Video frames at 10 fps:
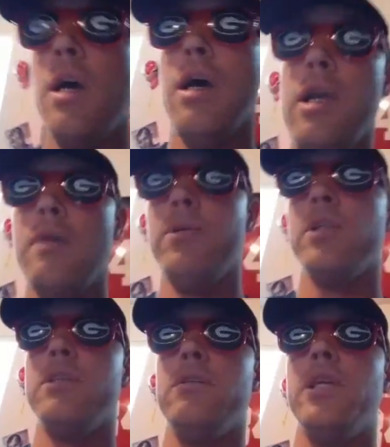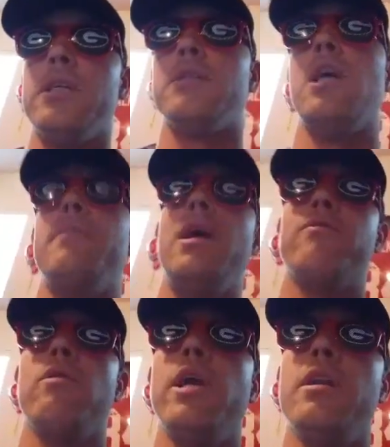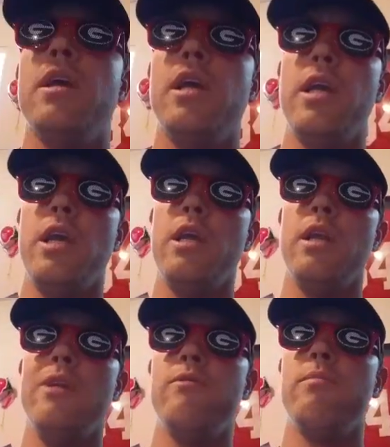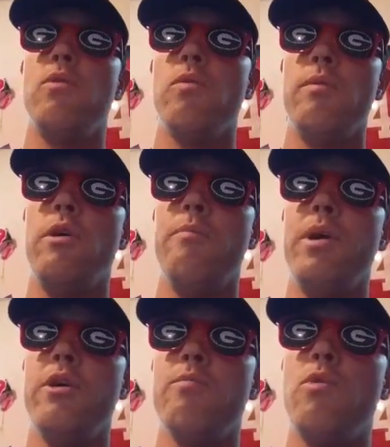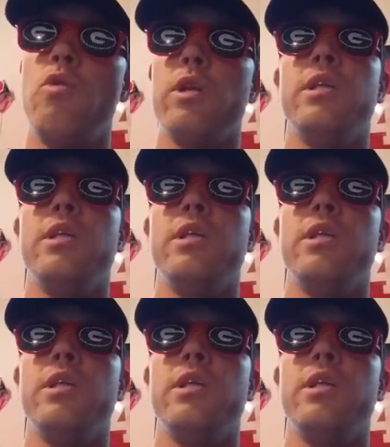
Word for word: Yeah, but until next time, have a great day and an even better morning.